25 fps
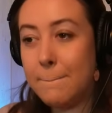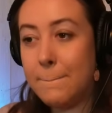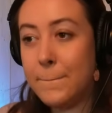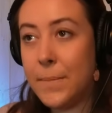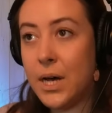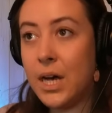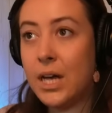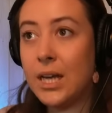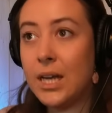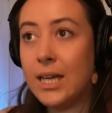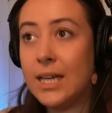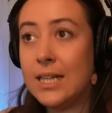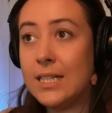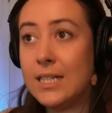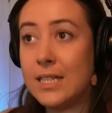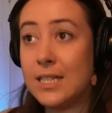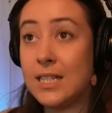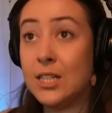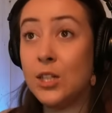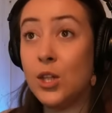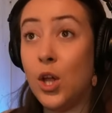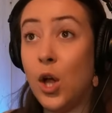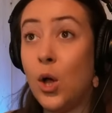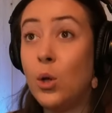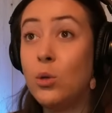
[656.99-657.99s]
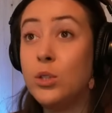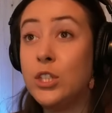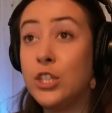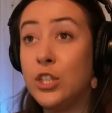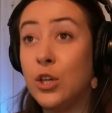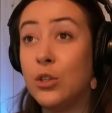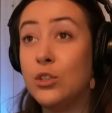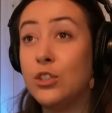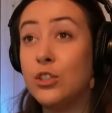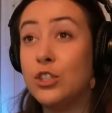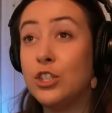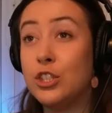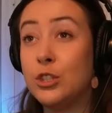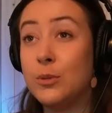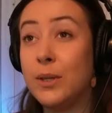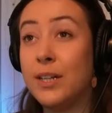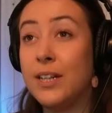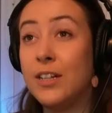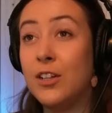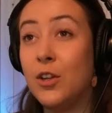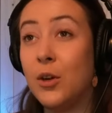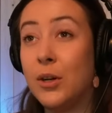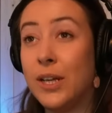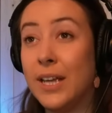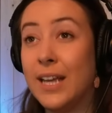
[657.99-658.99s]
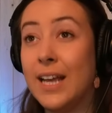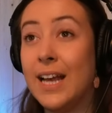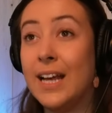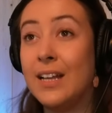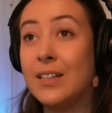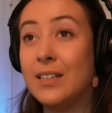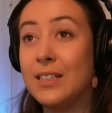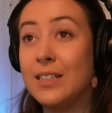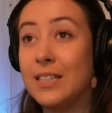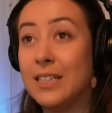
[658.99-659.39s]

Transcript: but he's still holding on to and longing out